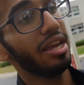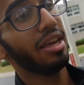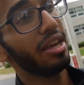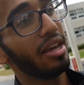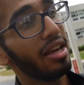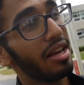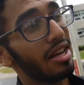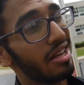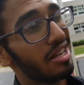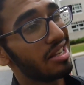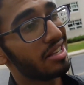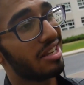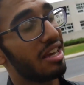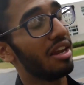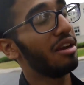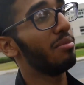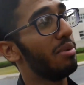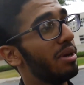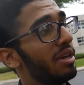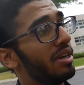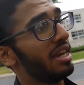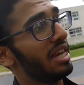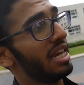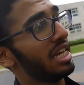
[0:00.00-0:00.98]
is gonna
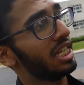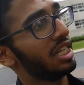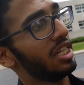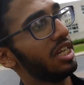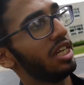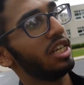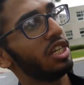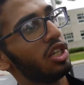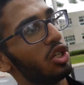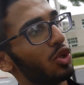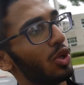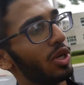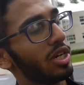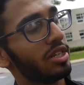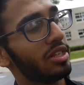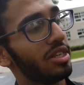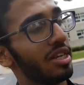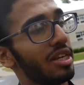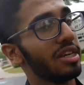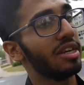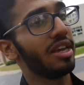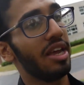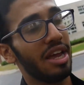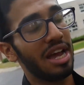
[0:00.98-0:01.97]
be an
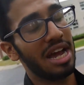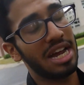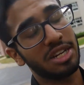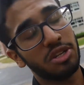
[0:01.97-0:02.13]
interesting day.